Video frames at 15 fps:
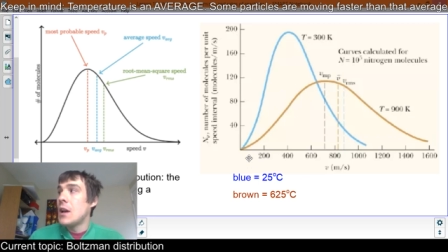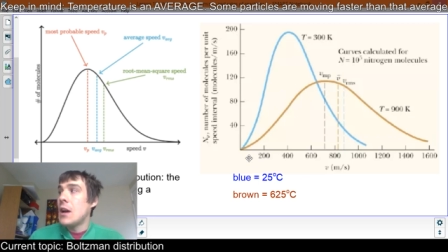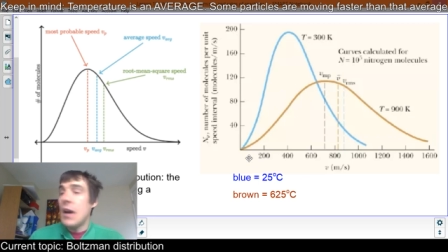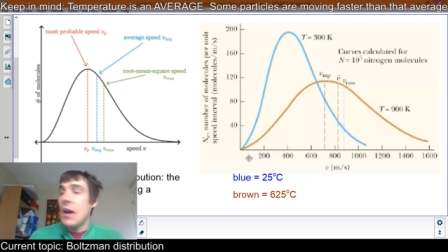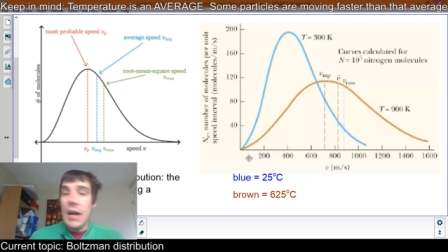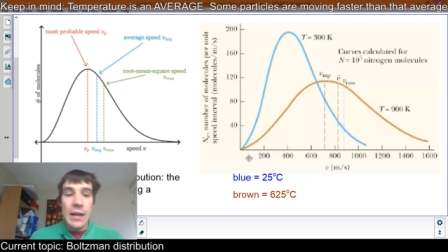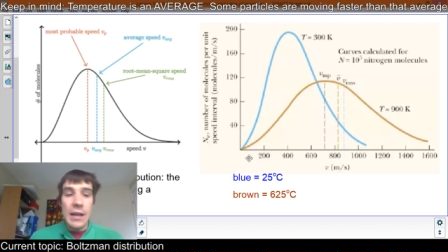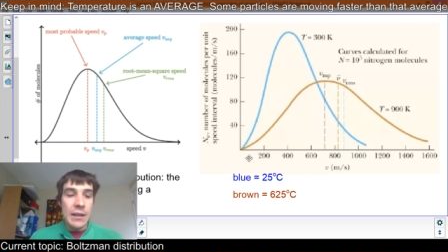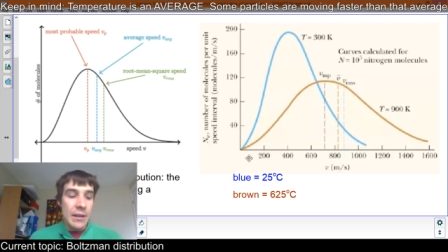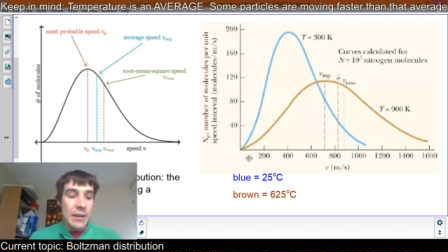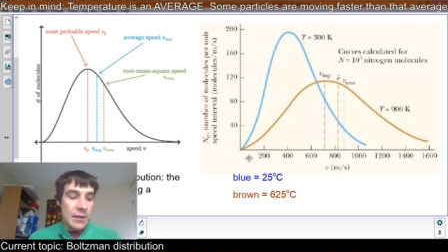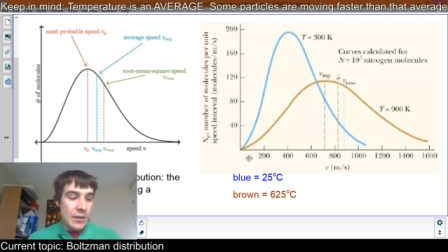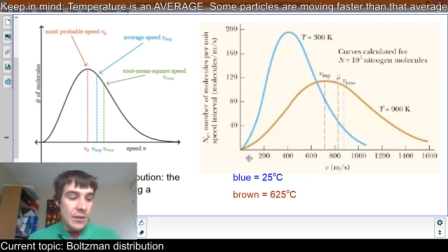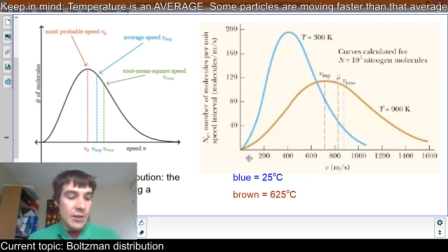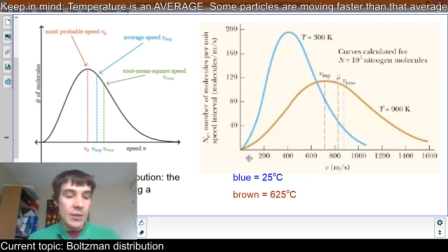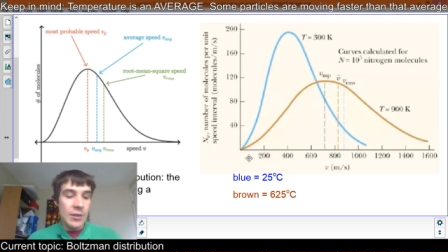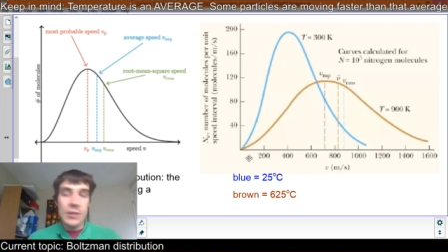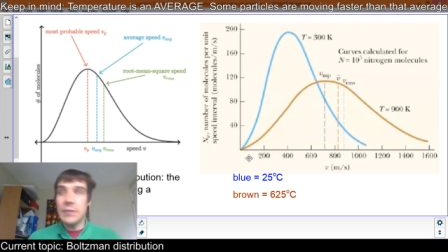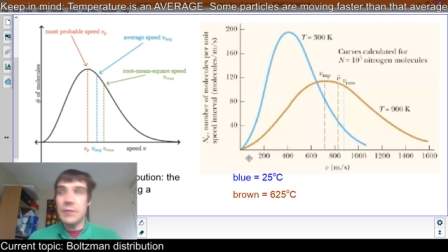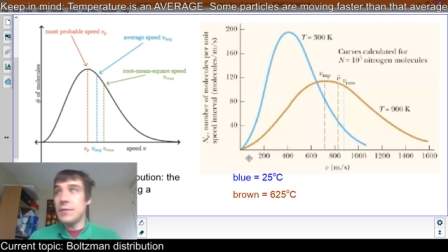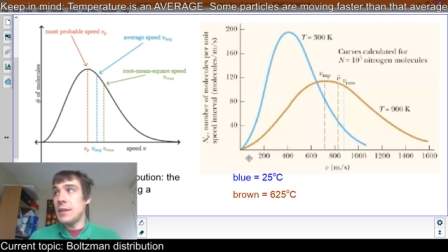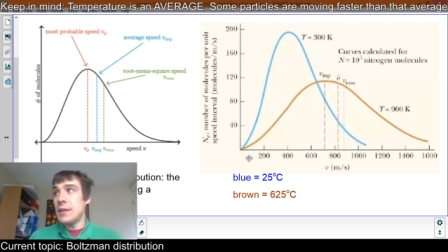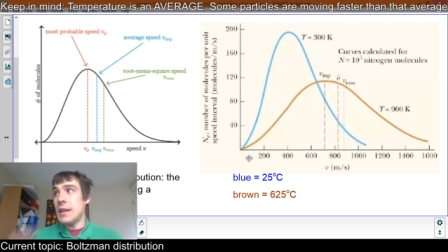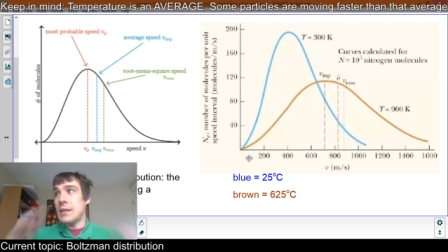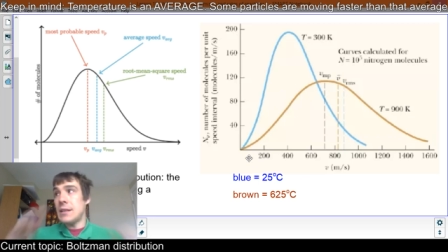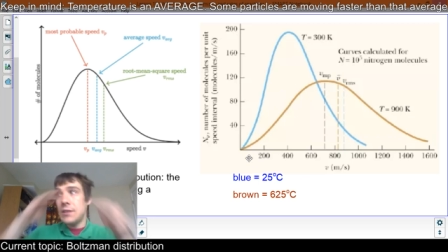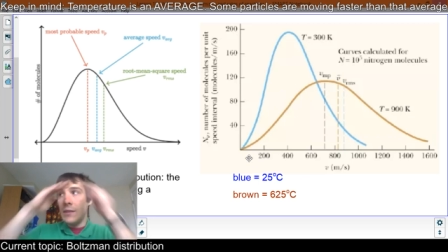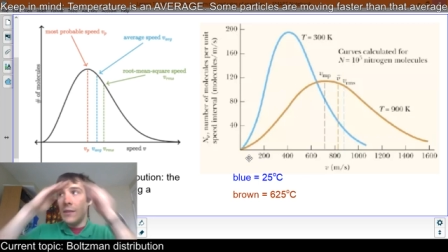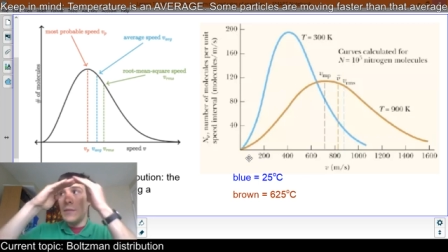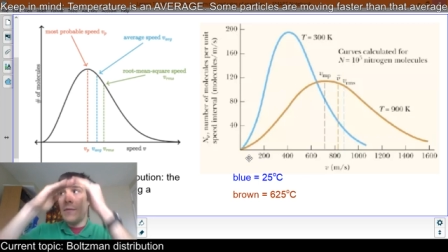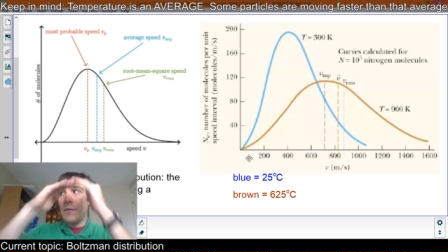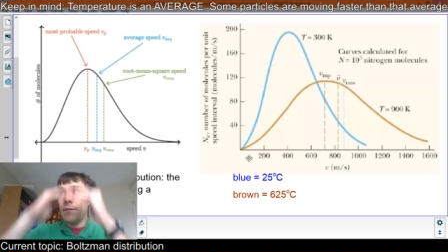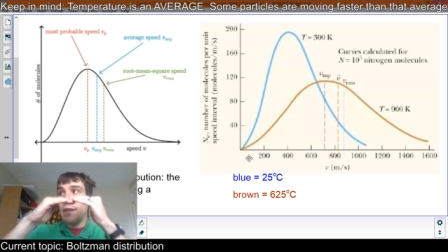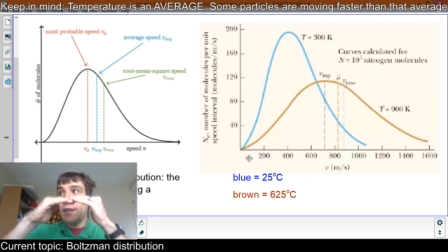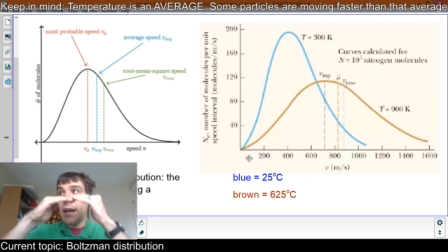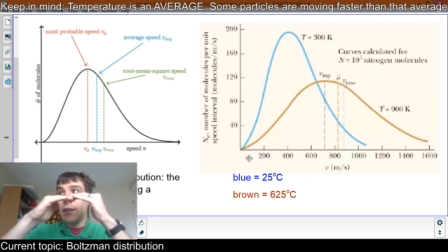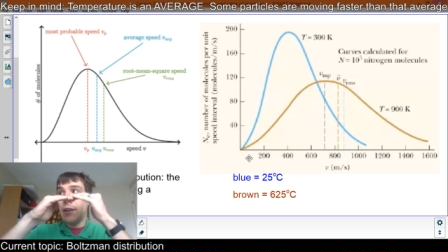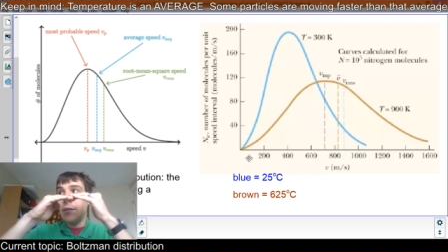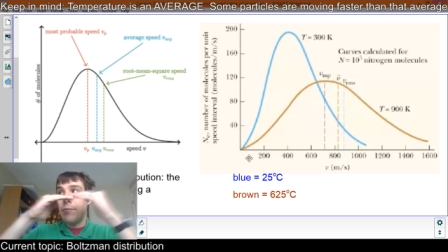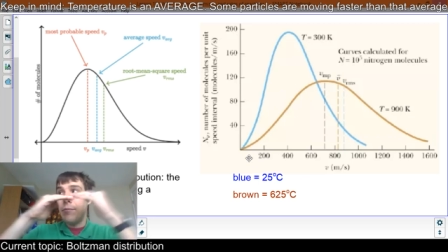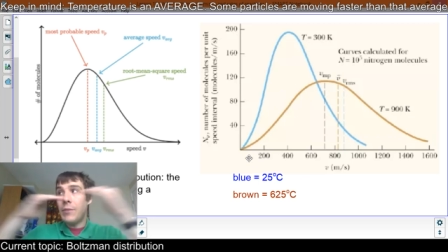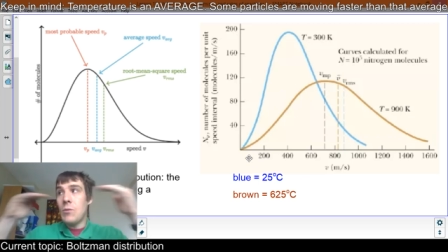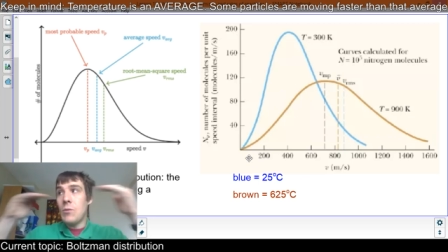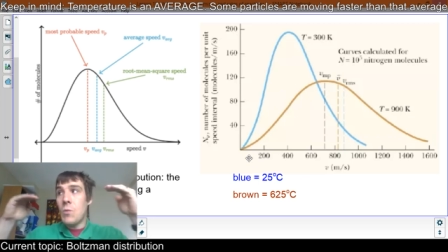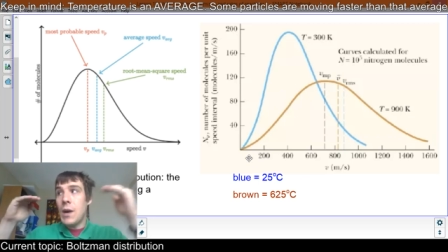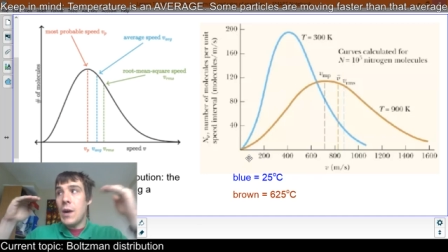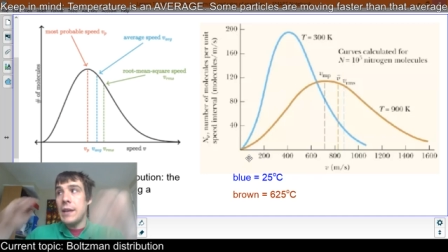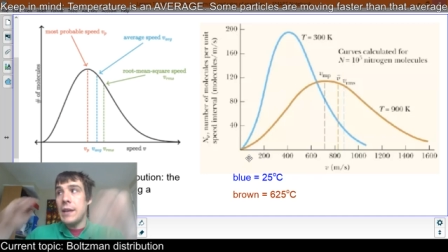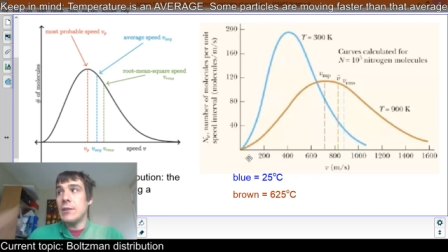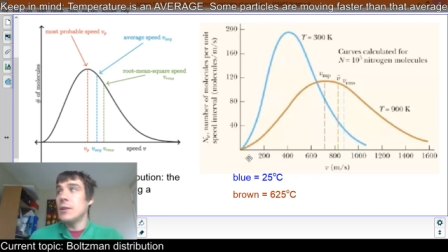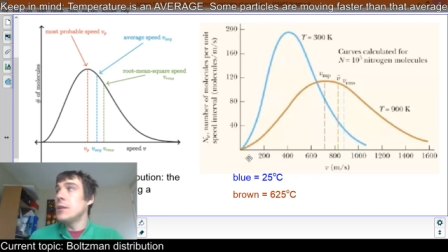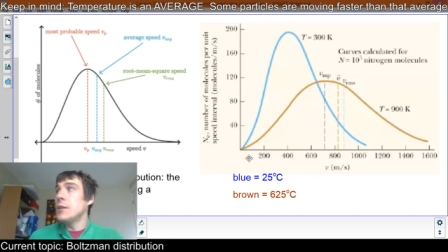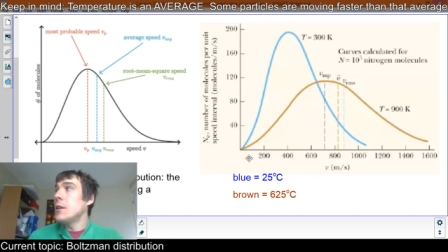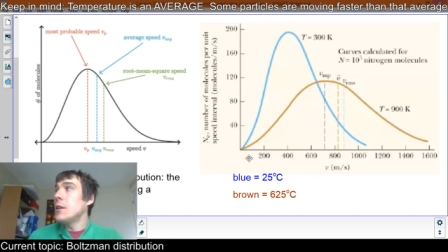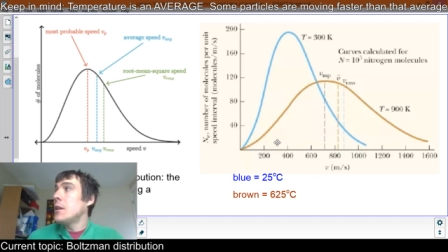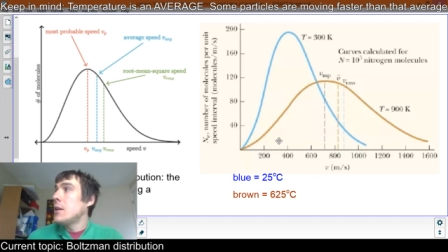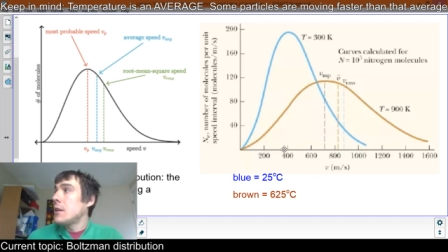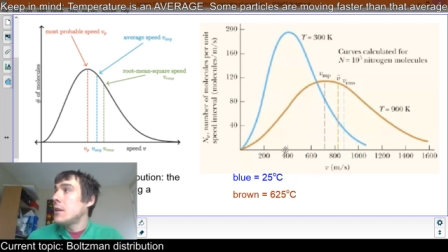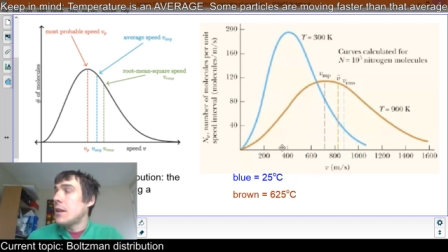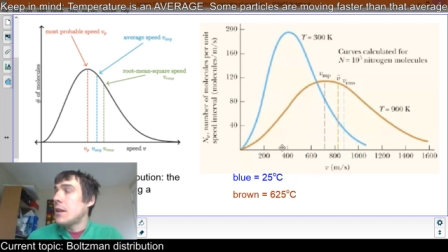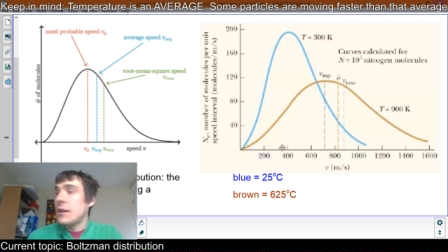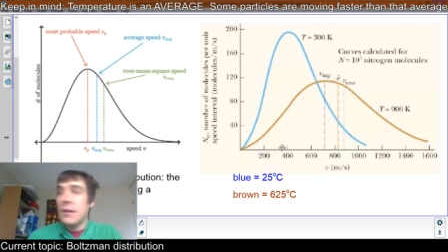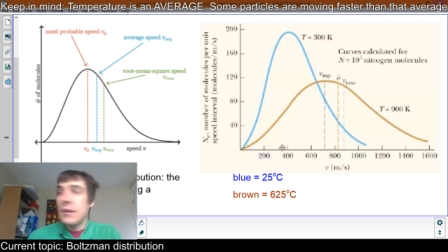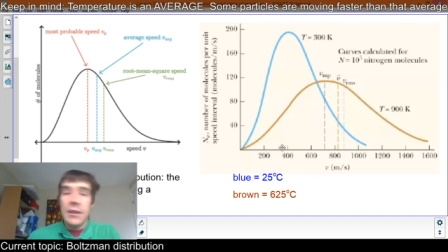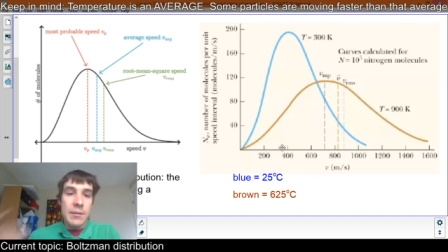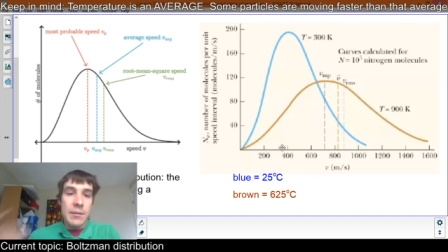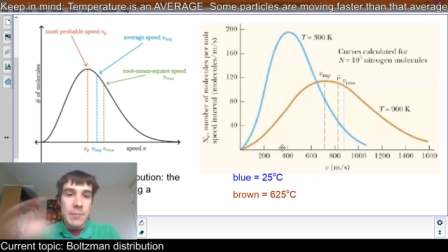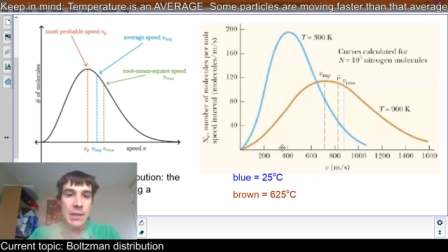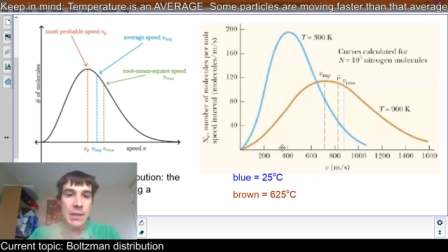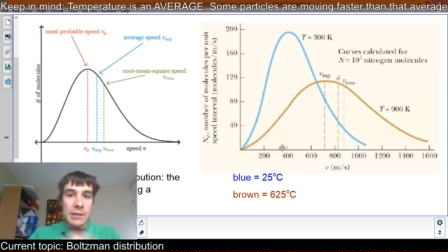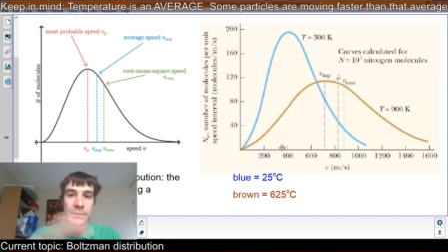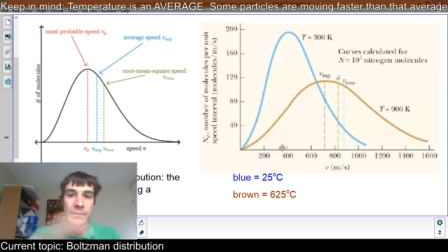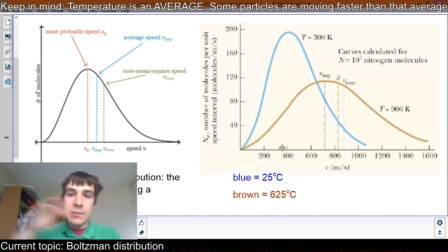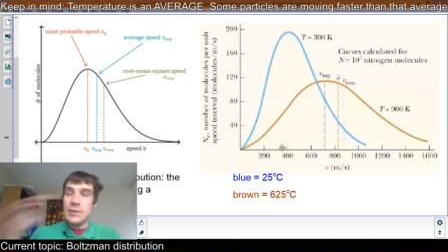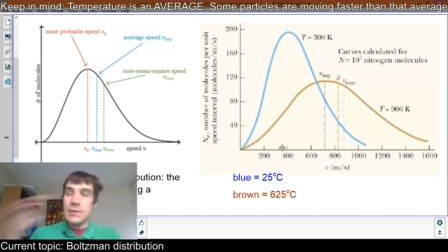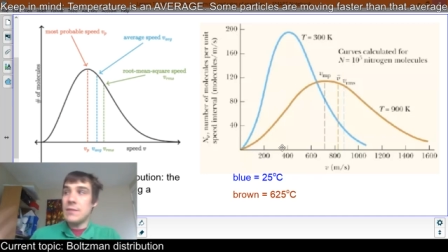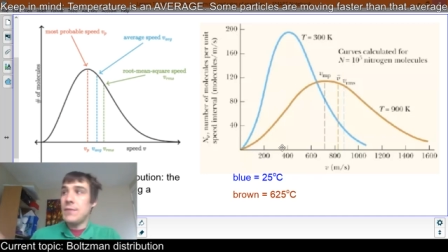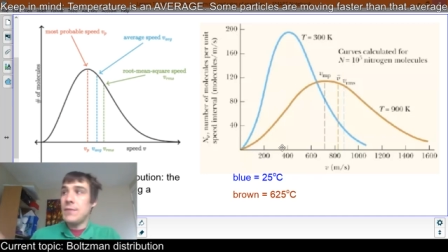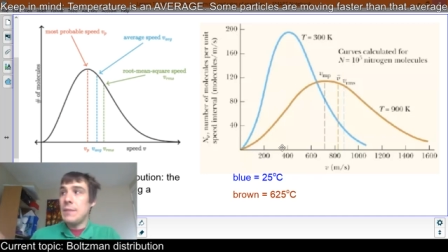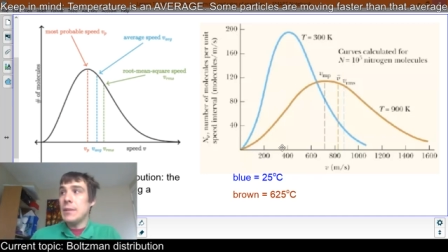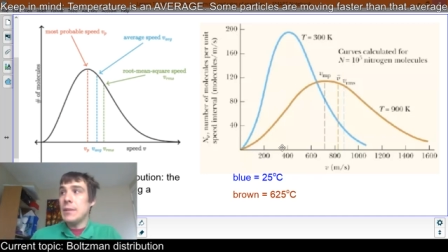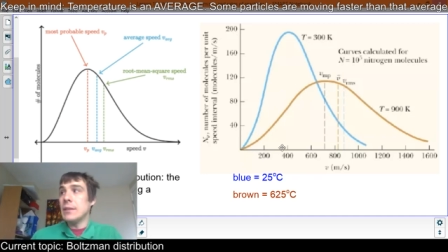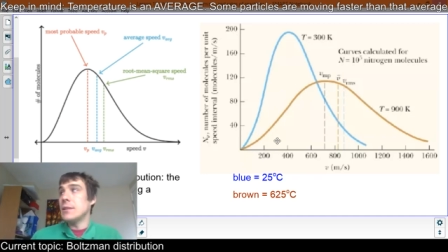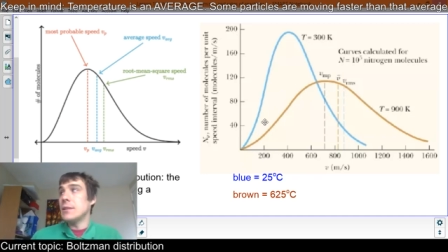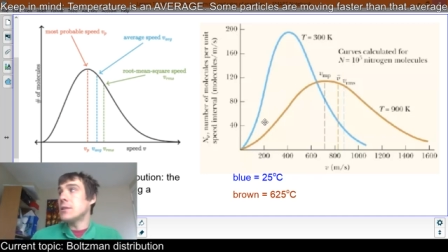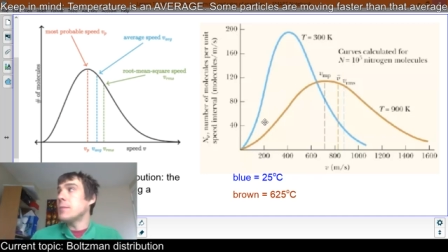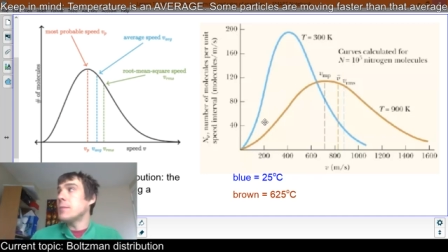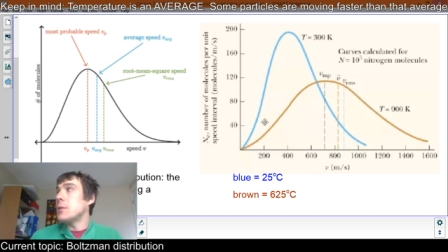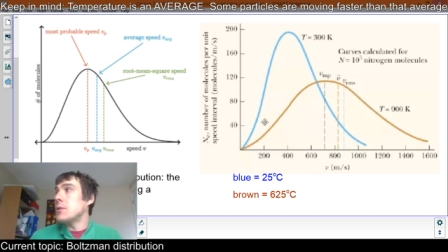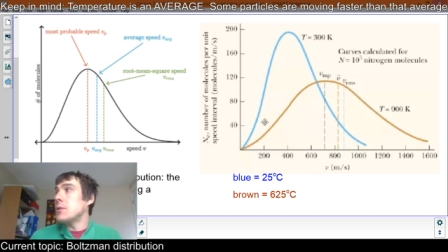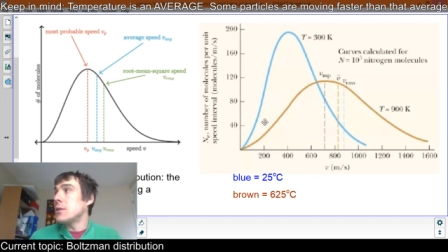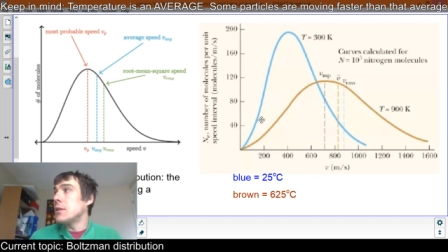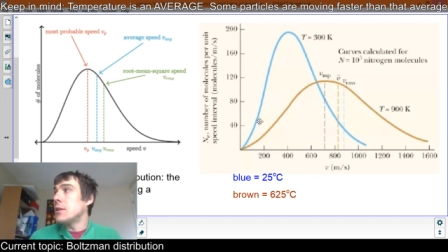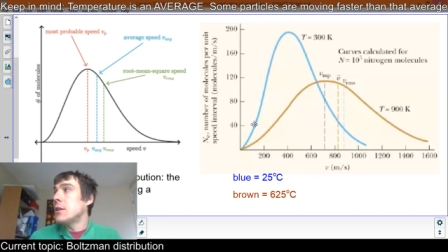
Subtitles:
The curve gets flatter but wider, kind of like the male versus female distribution.